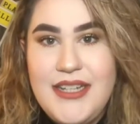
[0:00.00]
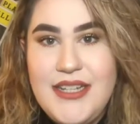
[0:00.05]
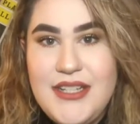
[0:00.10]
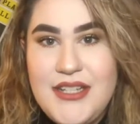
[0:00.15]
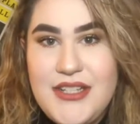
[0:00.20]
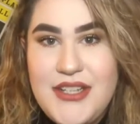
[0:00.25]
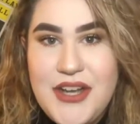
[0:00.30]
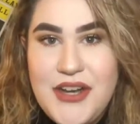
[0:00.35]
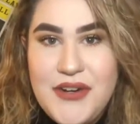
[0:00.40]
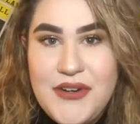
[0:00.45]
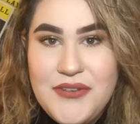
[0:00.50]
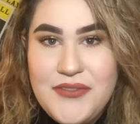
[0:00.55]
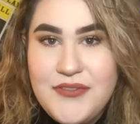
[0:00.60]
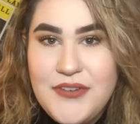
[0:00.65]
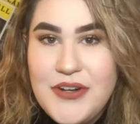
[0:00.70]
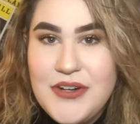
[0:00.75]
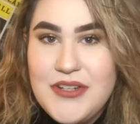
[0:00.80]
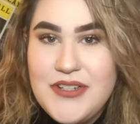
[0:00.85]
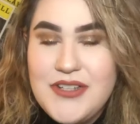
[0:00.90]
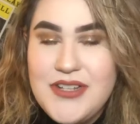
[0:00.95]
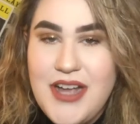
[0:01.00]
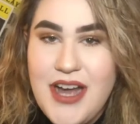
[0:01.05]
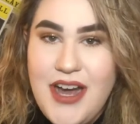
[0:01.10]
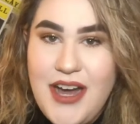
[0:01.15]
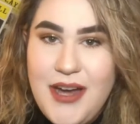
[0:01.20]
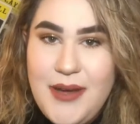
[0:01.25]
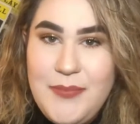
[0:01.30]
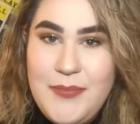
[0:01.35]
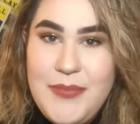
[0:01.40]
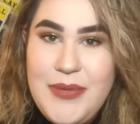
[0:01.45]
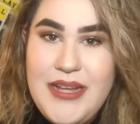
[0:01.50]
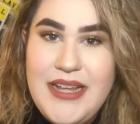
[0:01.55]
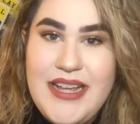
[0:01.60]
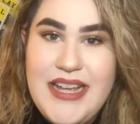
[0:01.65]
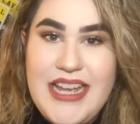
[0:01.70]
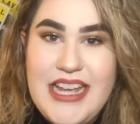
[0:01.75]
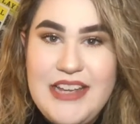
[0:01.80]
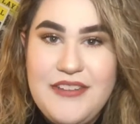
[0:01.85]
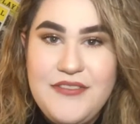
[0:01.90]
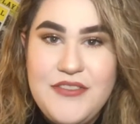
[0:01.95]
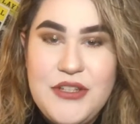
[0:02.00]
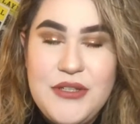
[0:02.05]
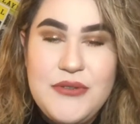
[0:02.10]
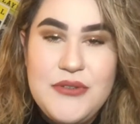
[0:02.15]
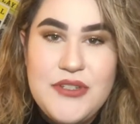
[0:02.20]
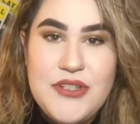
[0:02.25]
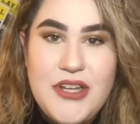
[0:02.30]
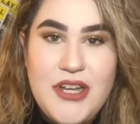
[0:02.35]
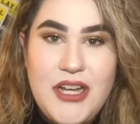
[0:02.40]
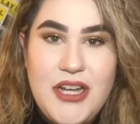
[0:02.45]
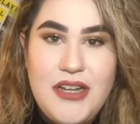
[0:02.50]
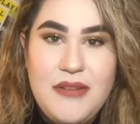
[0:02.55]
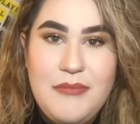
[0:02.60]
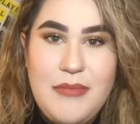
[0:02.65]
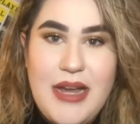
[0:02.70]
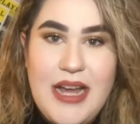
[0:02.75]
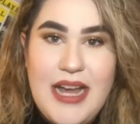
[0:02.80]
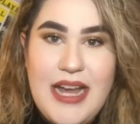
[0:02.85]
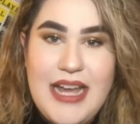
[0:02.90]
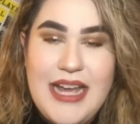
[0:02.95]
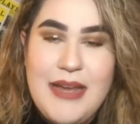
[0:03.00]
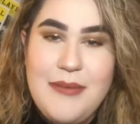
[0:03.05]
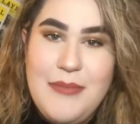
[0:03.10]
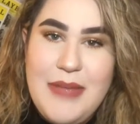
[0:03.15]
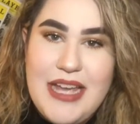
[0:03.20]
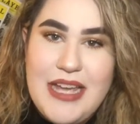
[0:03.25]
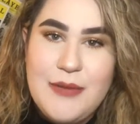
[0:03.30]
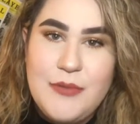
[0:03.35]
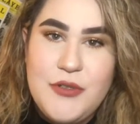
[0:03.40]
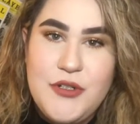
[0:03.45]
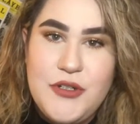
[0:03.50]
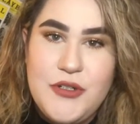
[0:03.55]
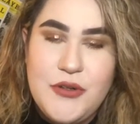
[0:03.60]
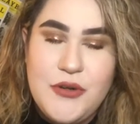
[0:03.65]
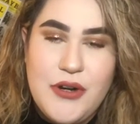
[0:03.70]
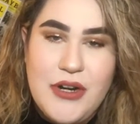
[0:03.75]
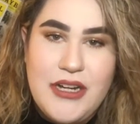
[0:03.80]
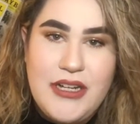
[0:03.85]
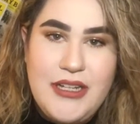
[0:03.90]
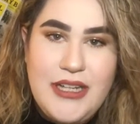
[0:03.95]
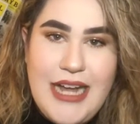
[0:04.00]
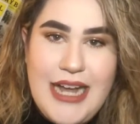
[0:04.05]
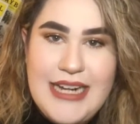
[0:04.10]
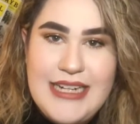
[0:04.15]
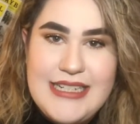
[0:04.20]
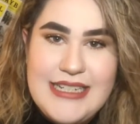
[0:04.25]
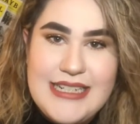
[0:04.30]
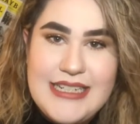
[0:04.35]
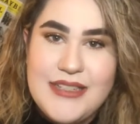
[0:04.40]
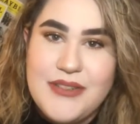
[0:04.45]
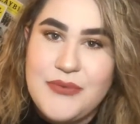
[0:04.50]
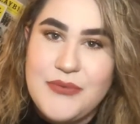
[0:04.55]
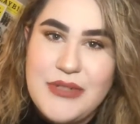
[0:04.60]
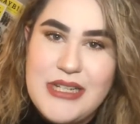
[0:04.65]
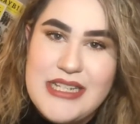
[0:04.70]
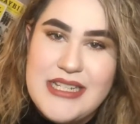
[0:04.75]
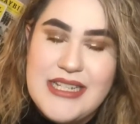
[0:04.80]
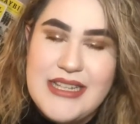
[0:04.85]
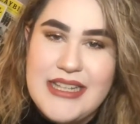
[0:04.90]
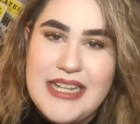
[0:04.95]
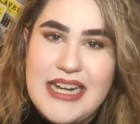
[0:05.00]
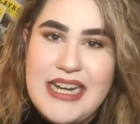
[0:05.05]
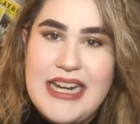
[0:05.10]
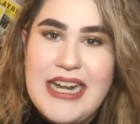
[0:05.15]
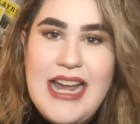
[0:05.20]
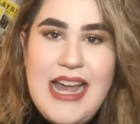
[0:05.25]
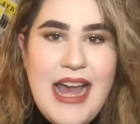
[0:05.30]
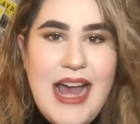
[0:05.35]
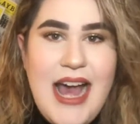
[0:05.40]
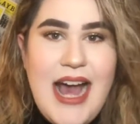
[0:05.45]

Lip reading: So first up, if you saw my makeup tutorial I did recently,